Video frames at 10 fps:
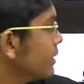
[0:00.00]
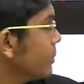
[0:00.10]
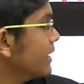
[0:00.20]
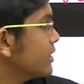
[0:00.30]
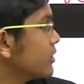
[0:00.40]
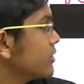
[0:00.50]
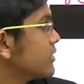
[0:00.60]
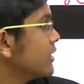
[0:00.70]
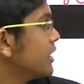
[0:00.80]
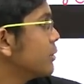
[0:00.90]
the
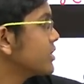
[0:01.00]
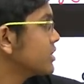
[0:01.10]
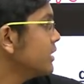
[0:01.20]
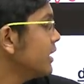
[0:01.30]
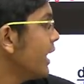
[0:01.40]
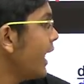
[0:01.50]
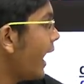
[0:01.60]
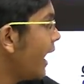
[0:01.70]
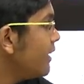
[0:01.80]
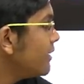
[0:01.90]
Pythagoras equation,
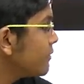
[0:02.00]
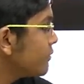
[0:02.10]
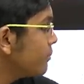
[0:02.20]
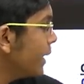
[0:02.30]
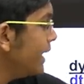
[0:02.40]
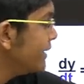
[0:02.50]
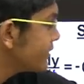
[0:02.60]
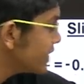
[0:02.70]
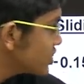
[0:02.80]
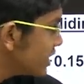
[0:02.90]
and by
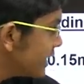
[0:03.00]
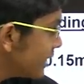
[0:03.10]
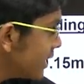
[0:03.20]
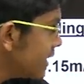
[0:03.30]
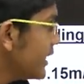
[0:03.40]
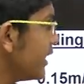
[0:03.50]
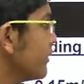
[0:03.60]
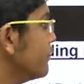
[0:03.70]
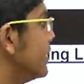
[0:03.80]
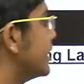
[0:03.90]
differentiating it,
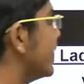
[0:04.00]
we